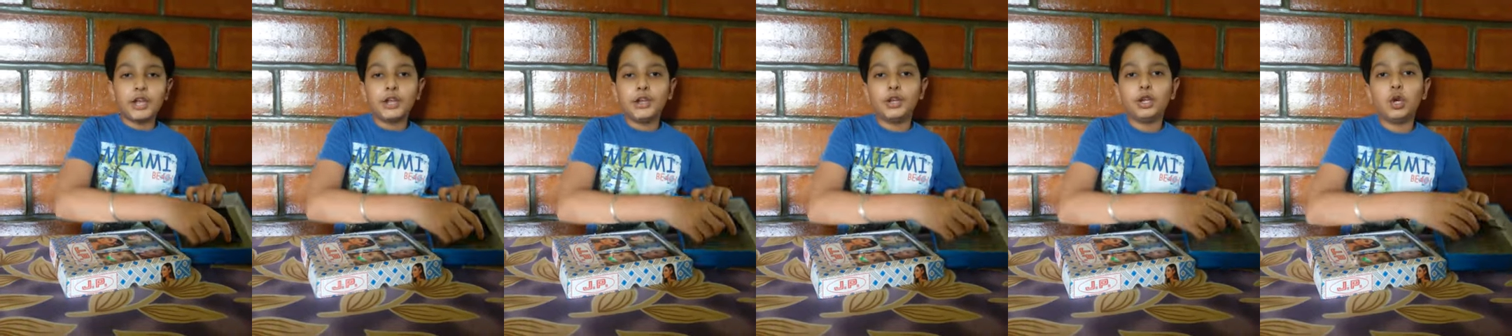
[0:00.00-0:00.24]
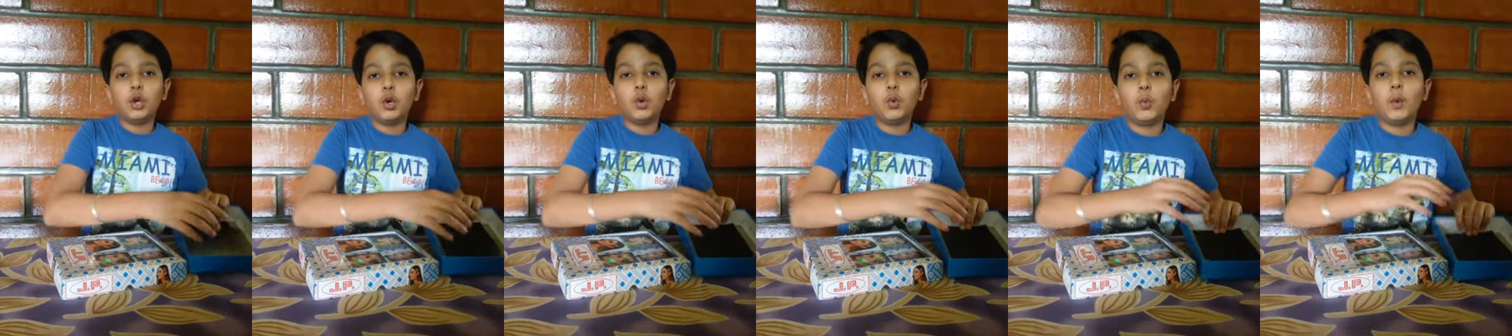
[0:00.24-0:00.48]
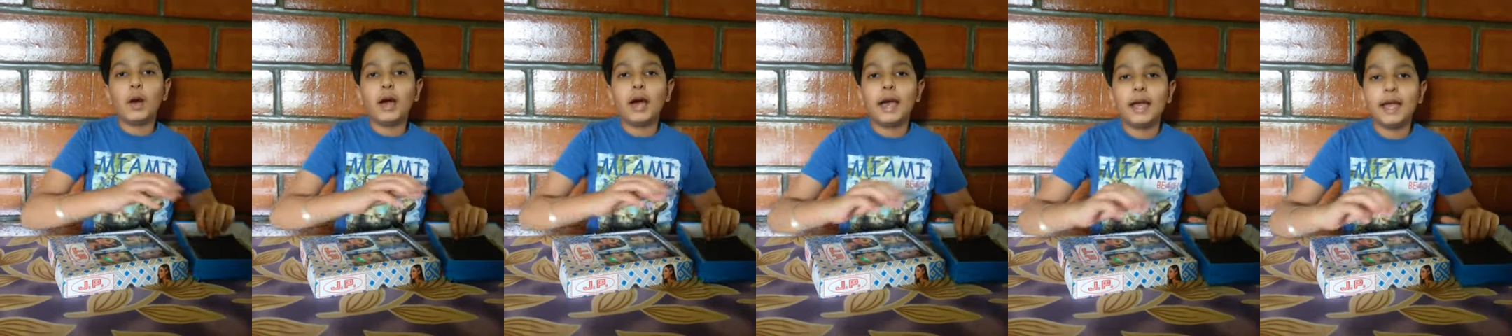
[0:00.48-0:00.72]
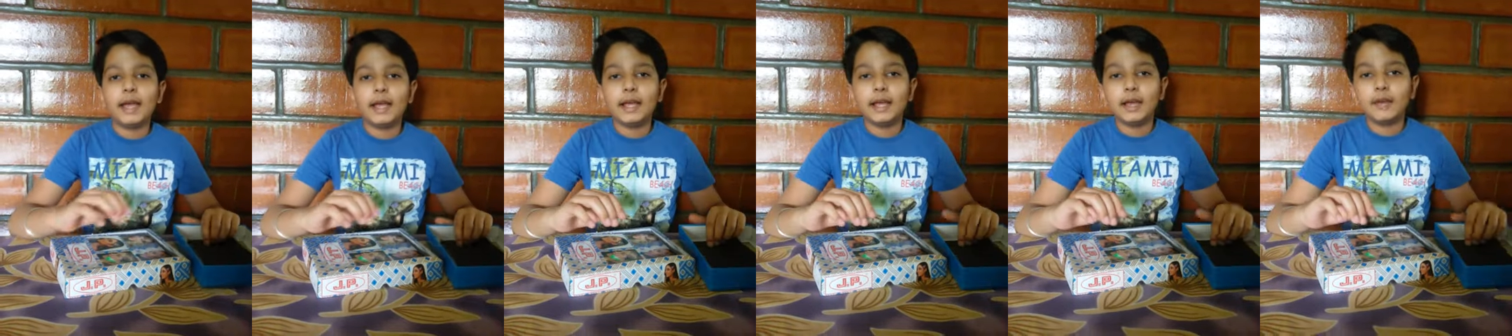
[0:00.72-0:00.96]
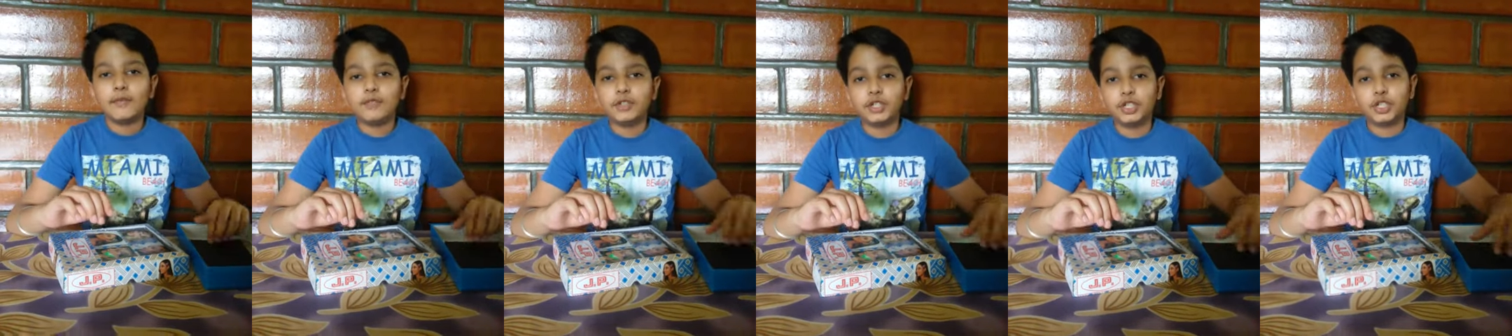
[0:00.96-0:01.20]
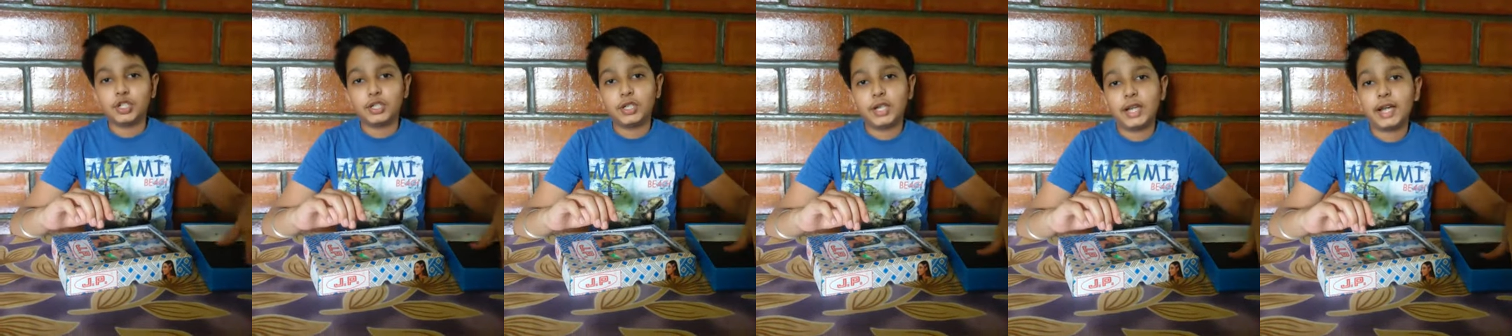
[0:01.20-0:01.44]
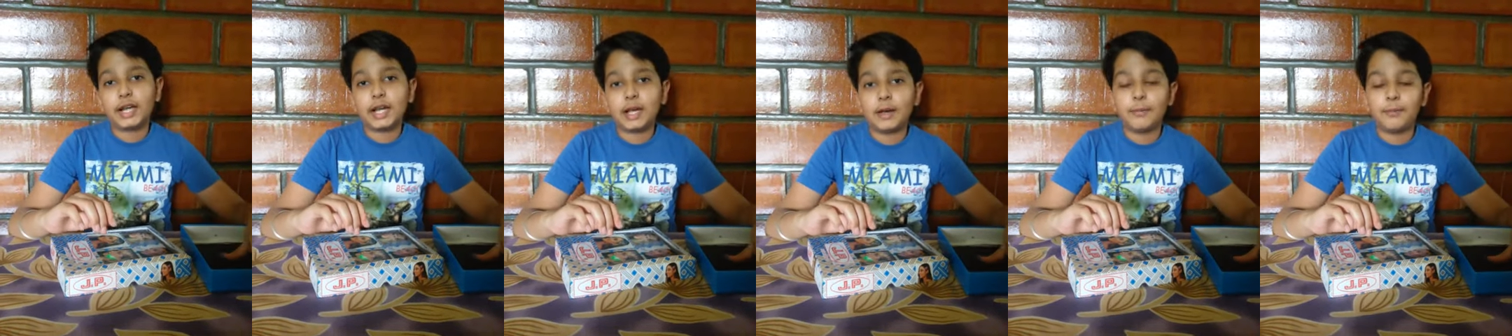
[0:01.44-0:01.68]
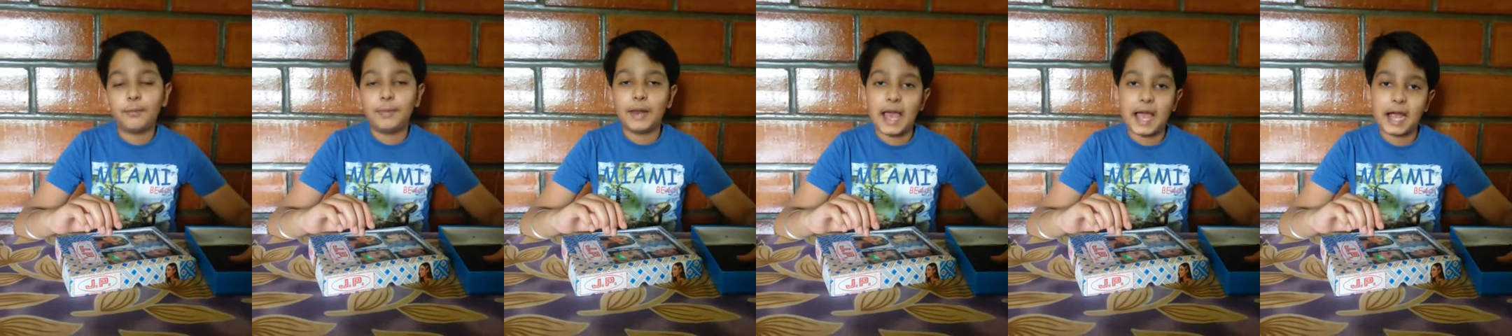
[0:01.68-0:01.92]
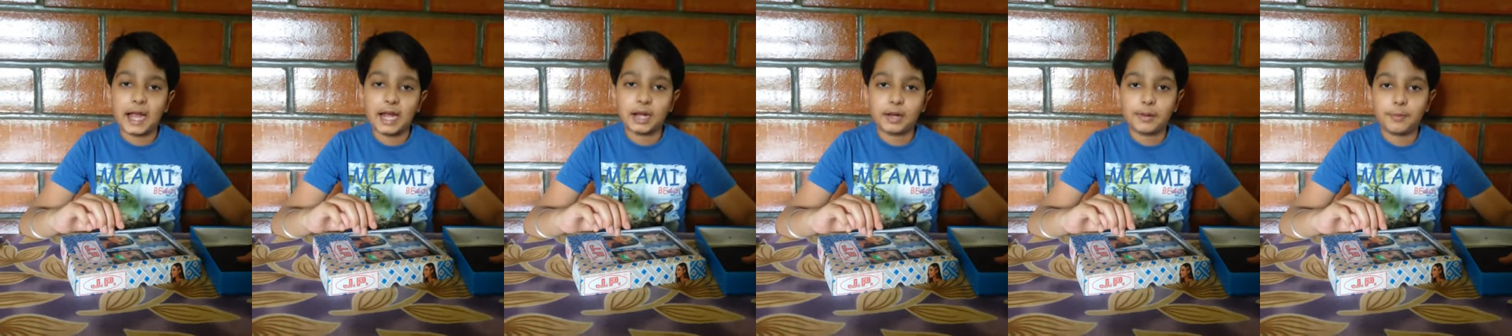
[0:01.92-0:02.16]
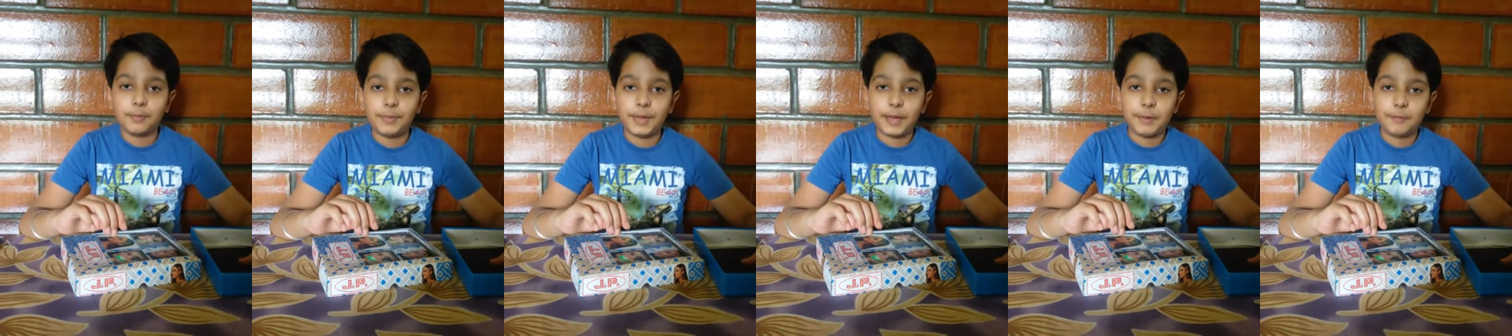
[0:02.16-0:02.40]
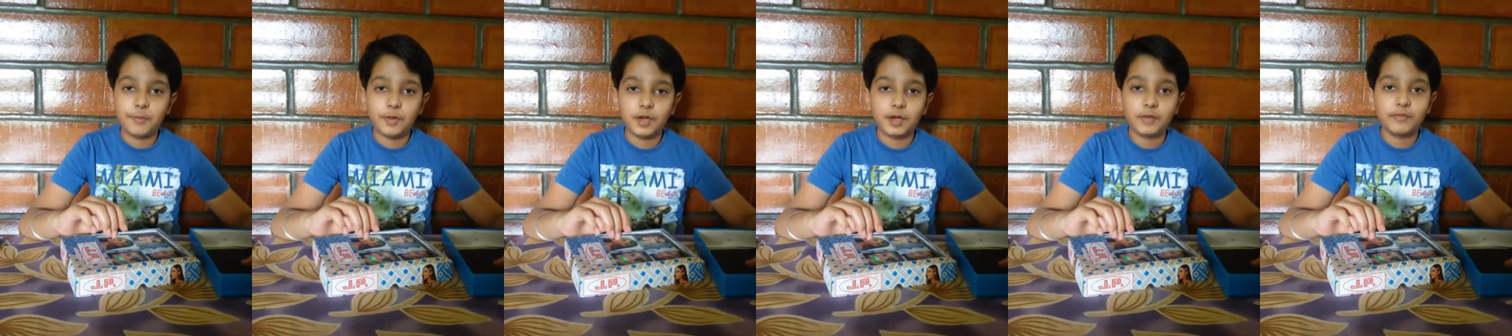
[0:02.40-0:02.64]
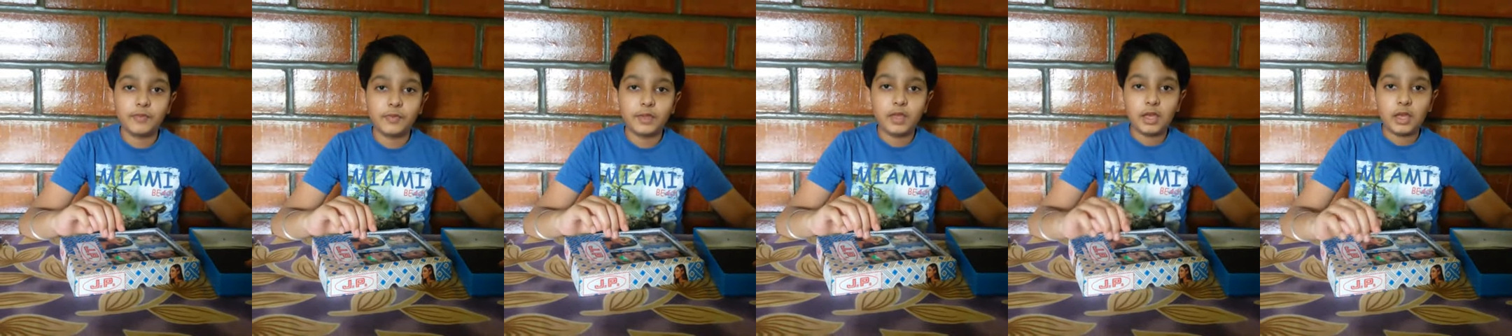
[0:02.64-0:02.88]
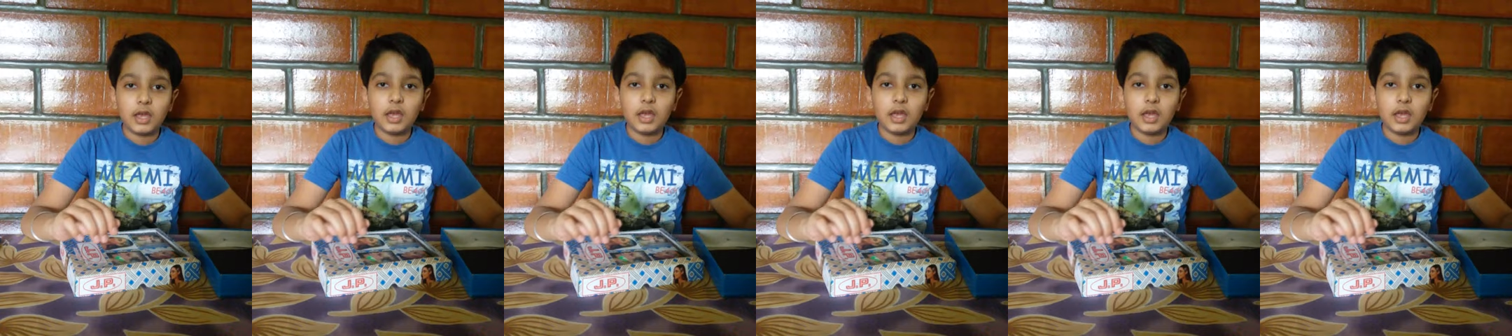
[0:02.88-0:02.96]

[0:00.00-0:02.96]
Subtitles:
You know why we should take a black paper?